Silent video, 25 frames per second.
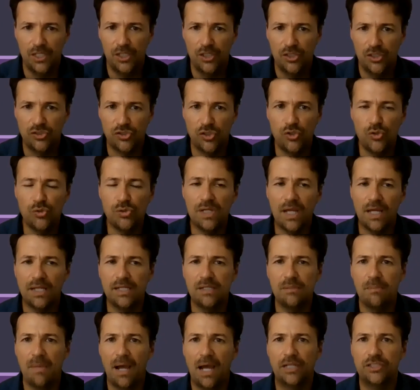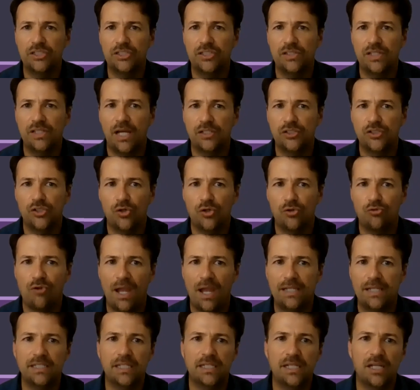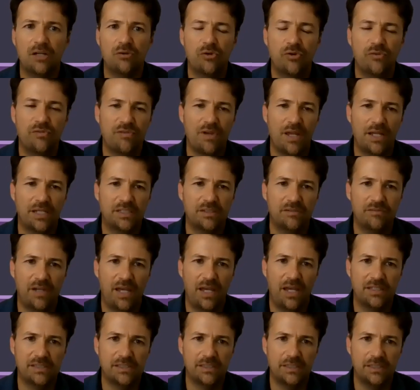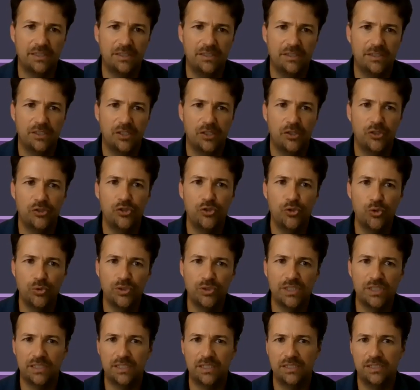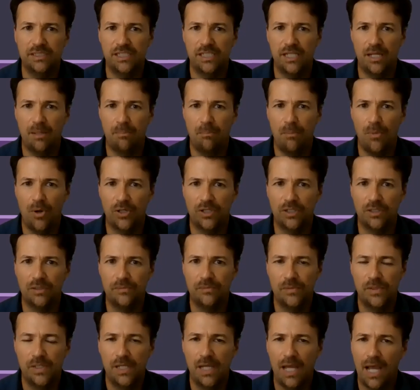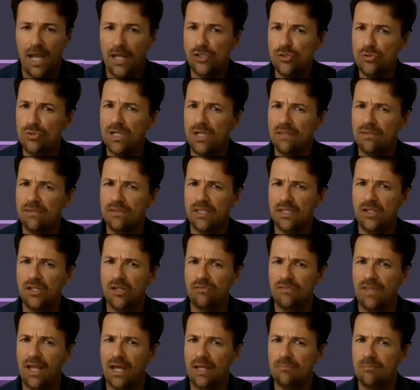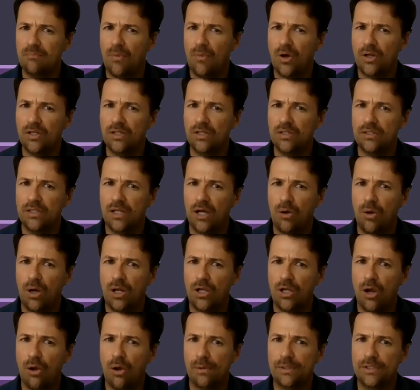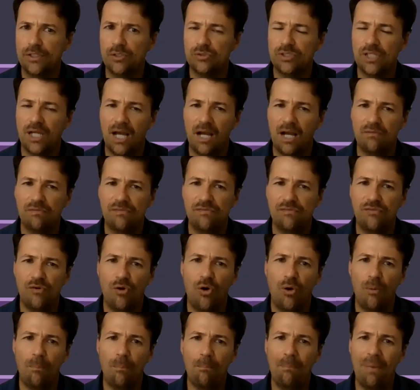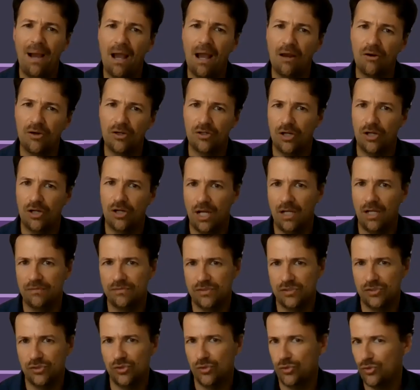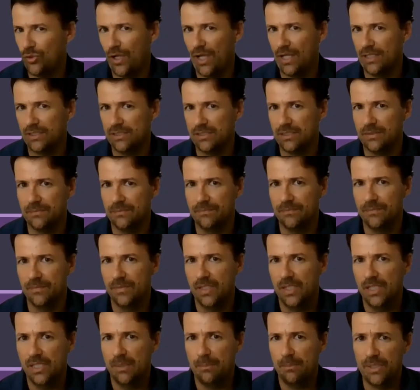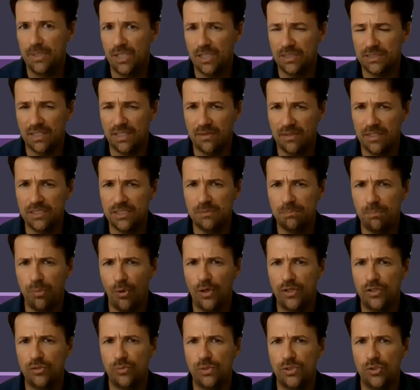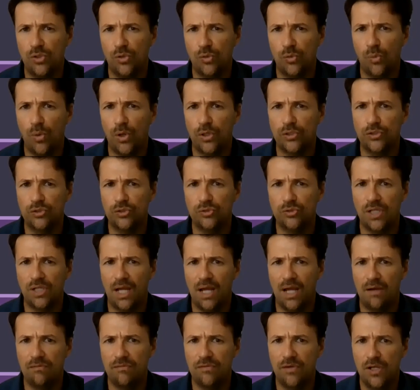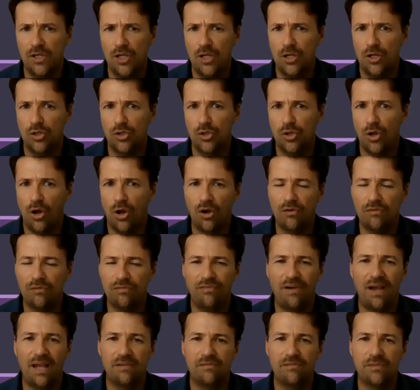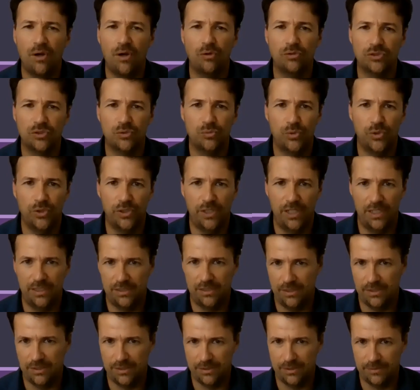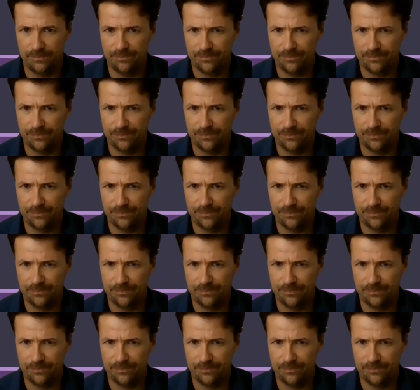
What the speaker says: So you can imagine that you're writing a reflective essay using the DIEP model. And you can think of that model now allowing you to have 4 paragraphs to your essay. Because at this point, we don't want you to have long 5,000 word essays,